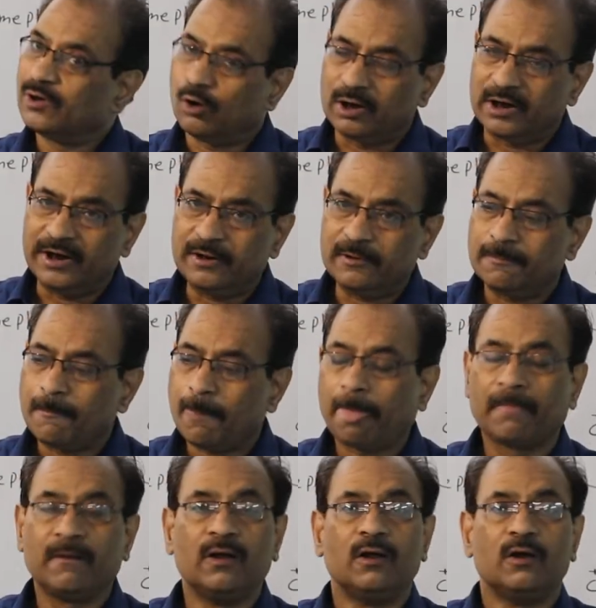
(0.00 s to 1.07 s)

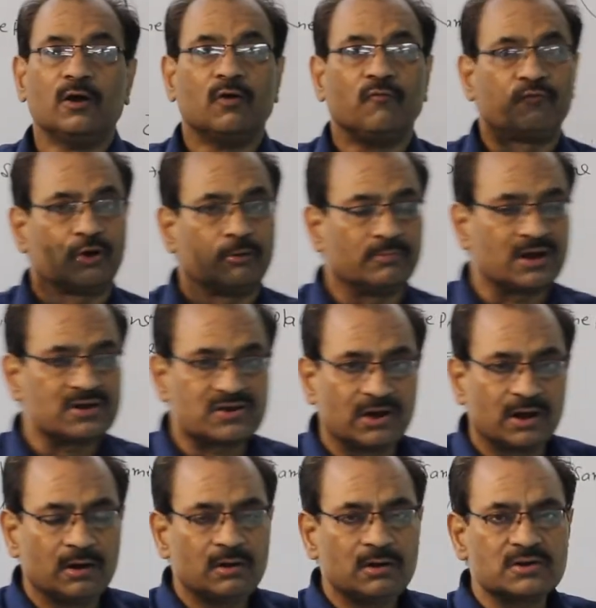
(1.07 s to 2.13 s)
Alright? From the
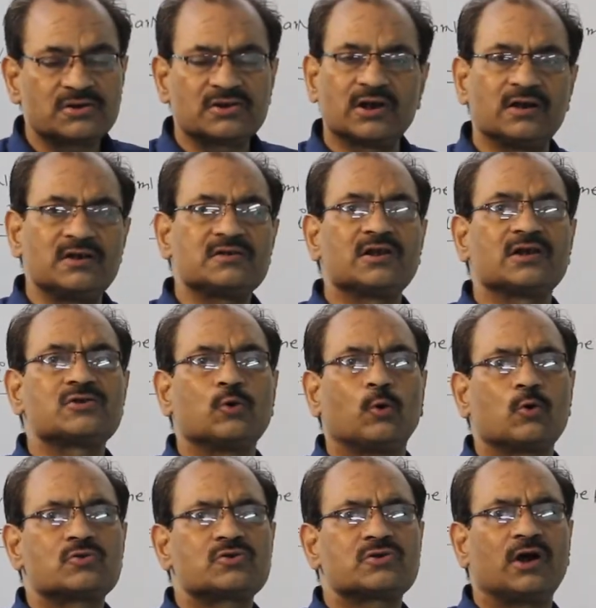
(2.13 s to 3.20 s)
sun is the
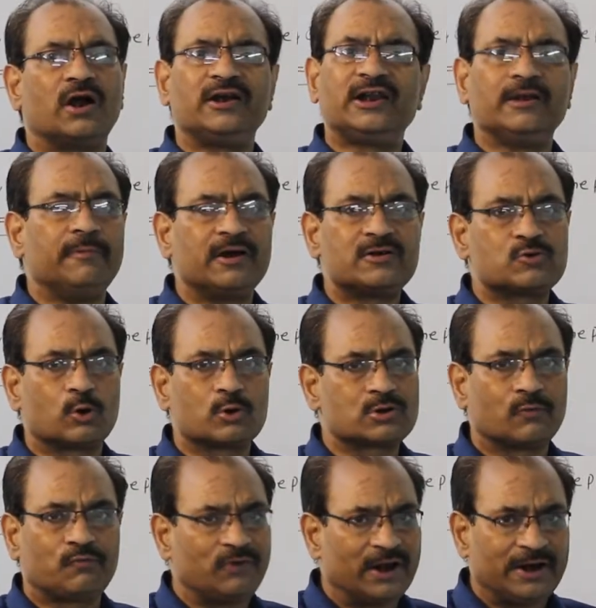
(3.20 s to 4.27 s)
source, ultimate
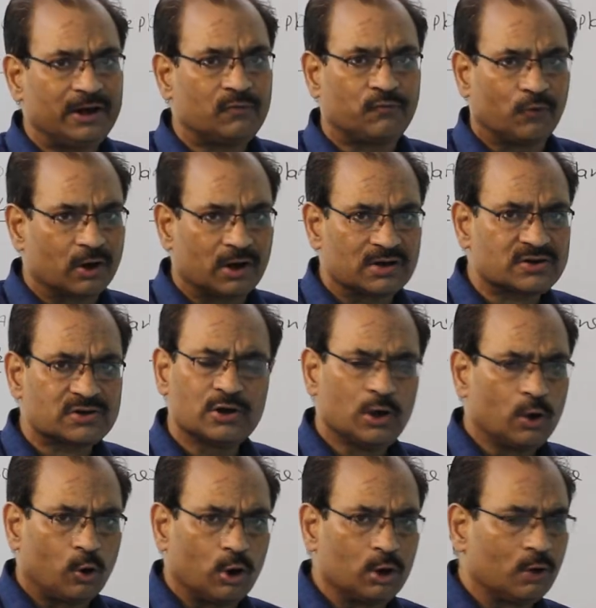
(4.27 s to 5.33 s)
source of light for us,
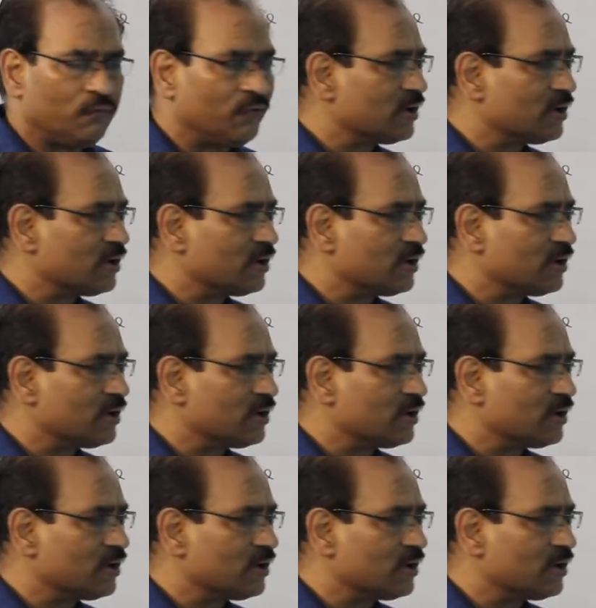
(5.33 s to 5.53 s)
all of